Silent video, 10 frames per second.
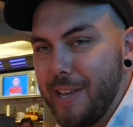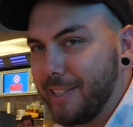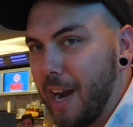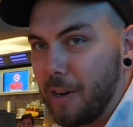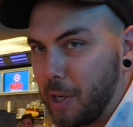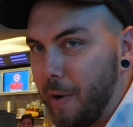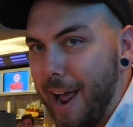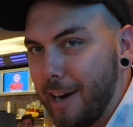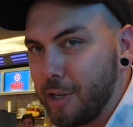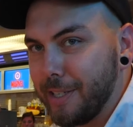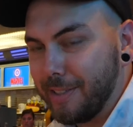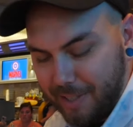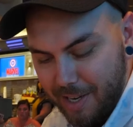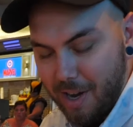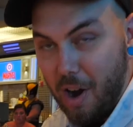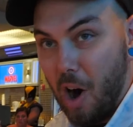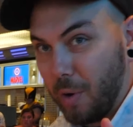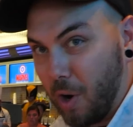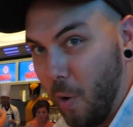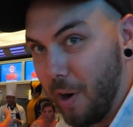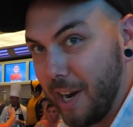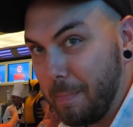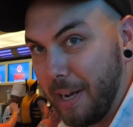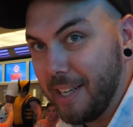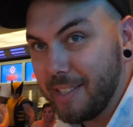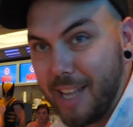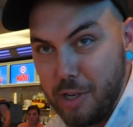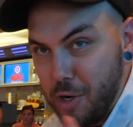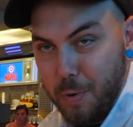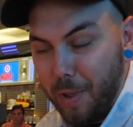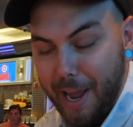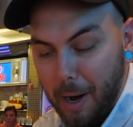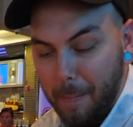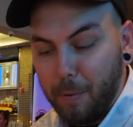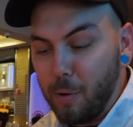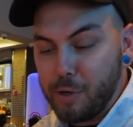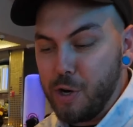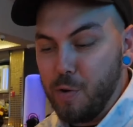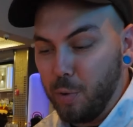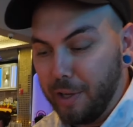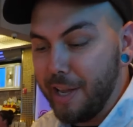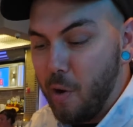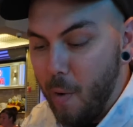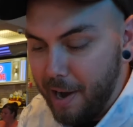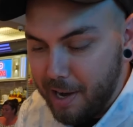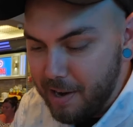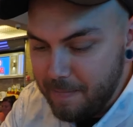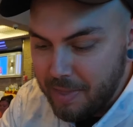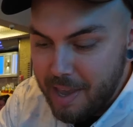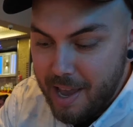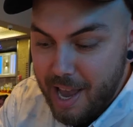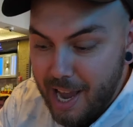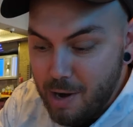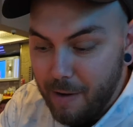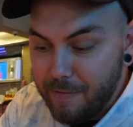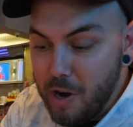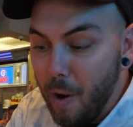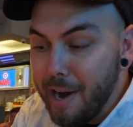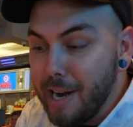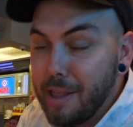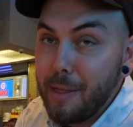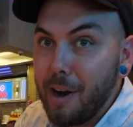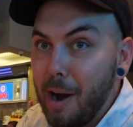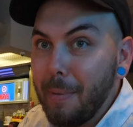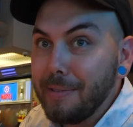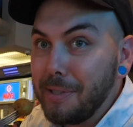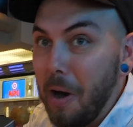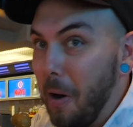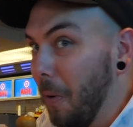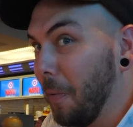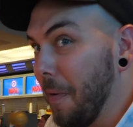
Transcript: these character interactions are recorded because they do like approach you really quick and you have no idea that they're coming. So,